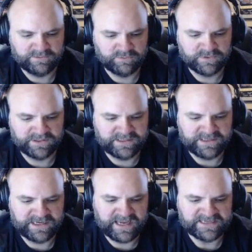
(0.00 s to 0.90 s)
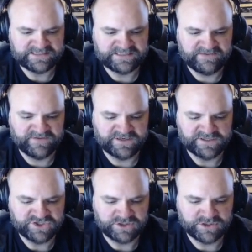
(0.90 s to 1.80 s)
really nasty
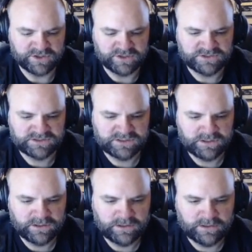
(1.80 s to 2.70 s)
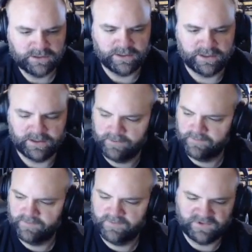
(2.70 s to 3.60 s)
finisher cards.
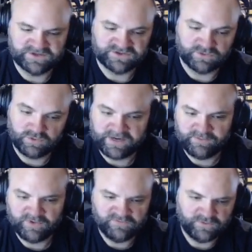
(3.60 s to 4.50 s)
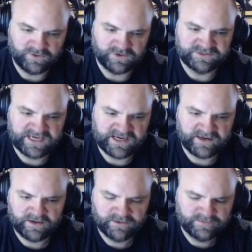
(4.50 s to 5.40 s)
There's a rainbow foil
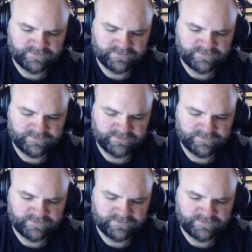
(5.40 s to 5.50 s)
dagger.